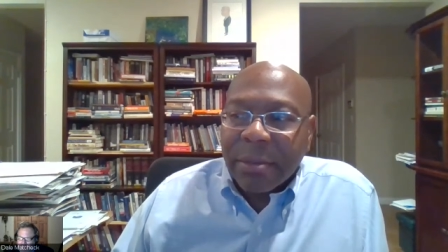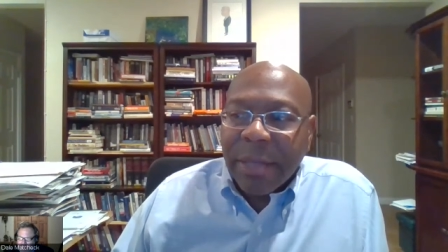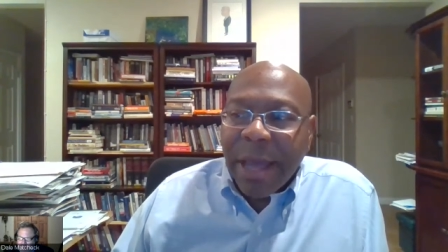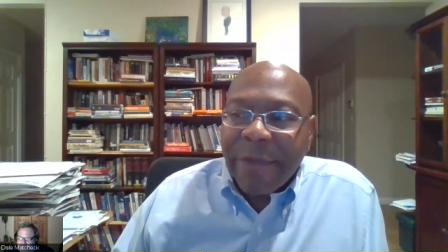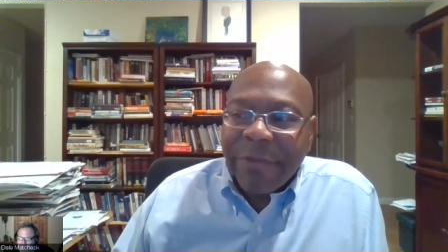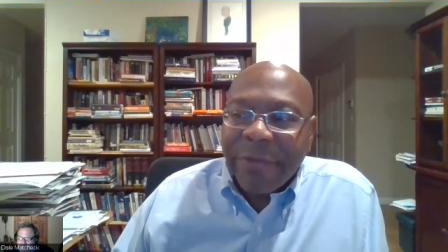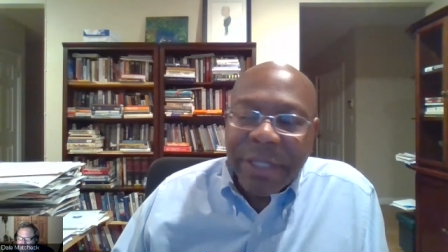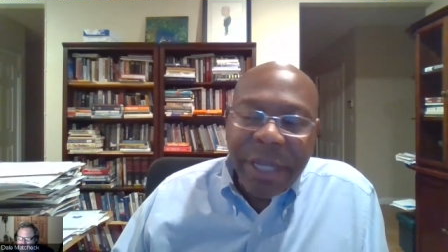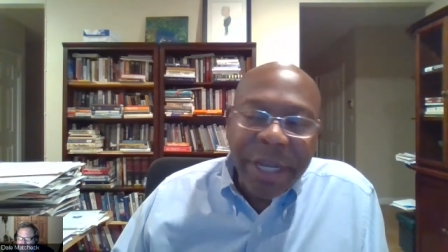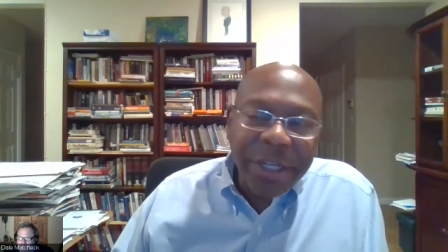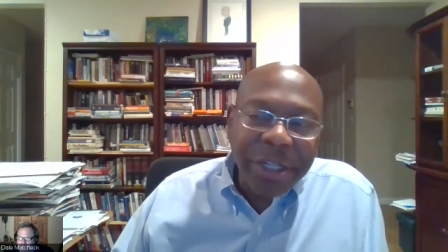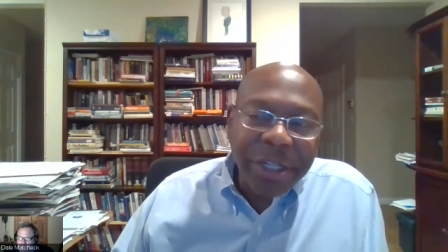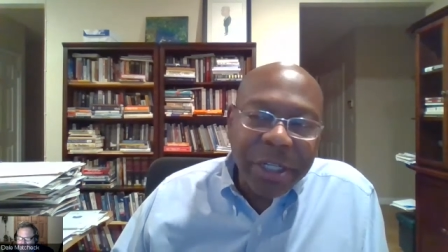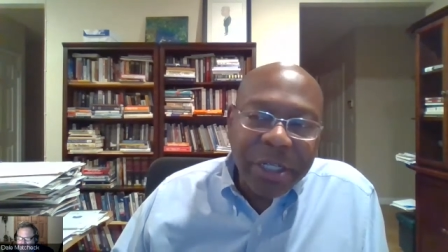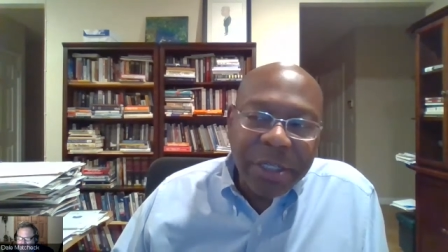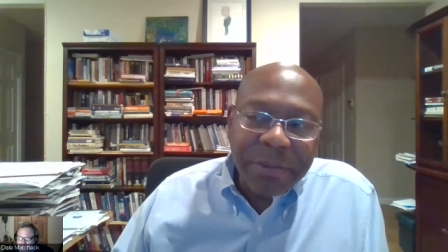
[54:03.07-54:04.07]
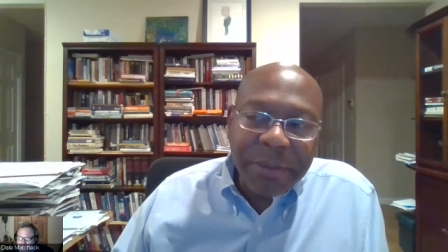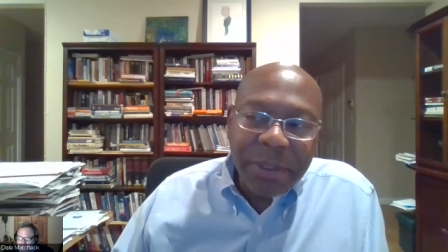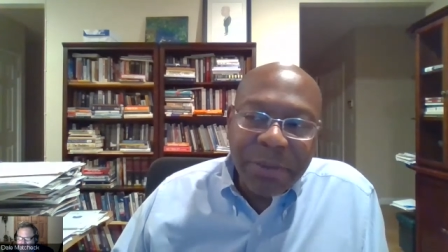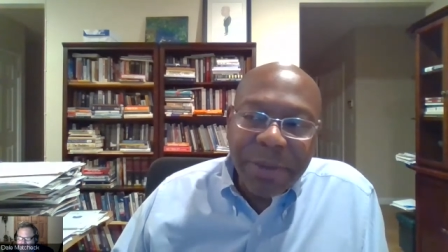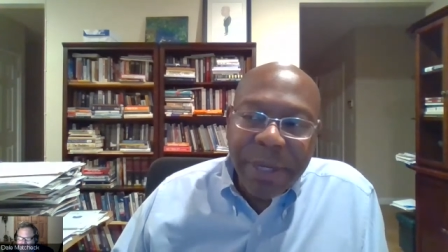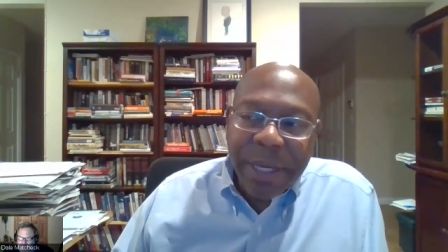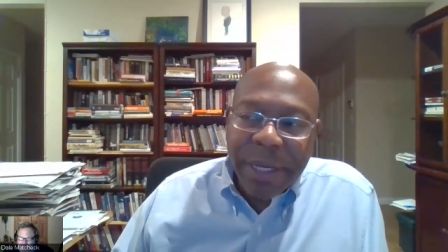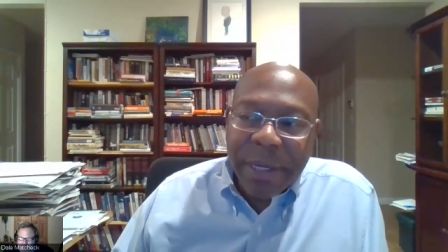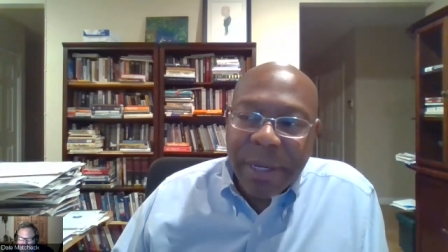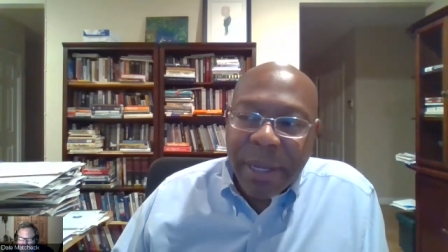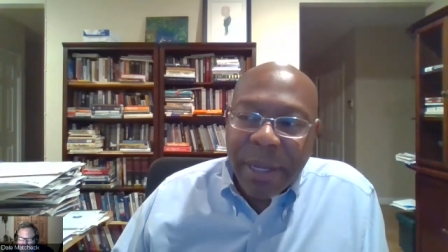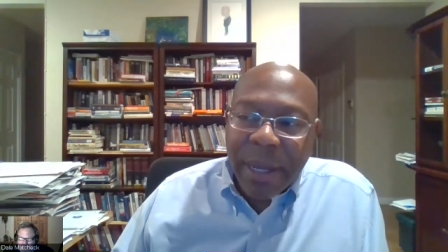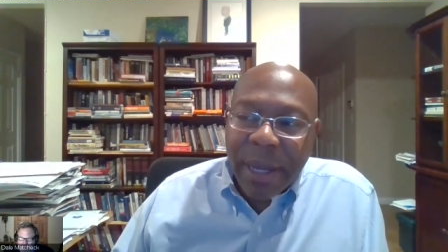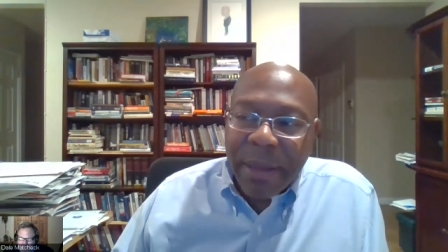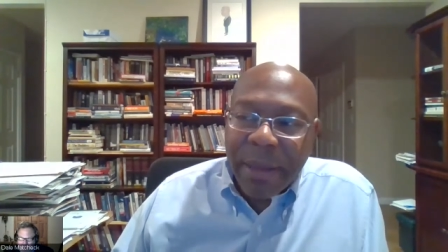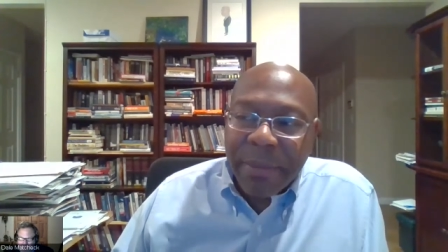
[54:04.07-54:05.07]
confrontations between
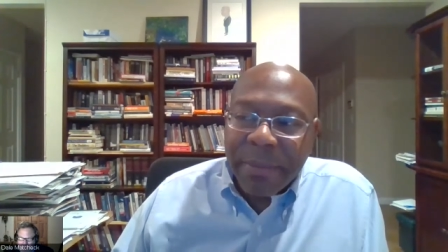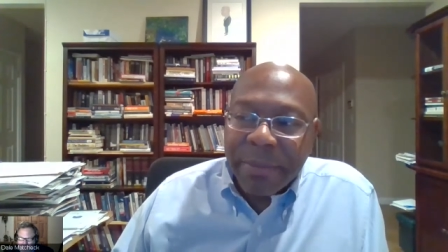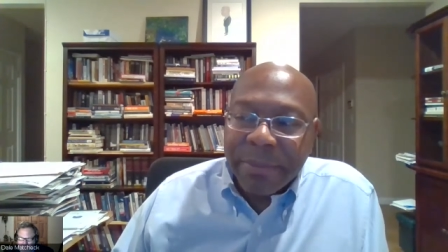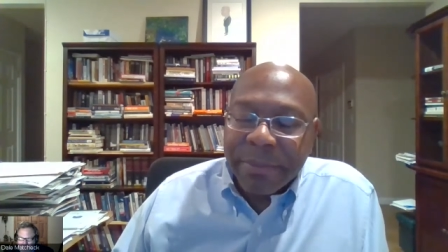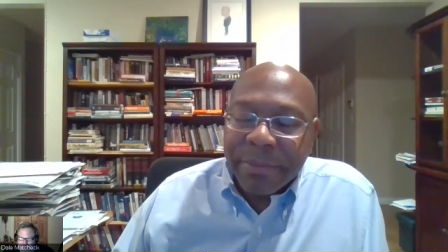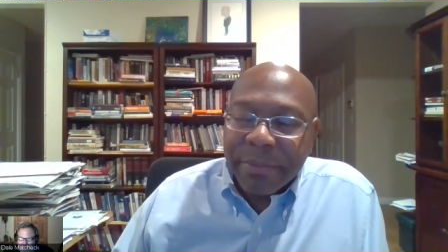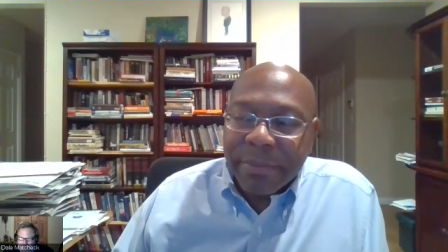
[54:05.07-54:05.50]
um,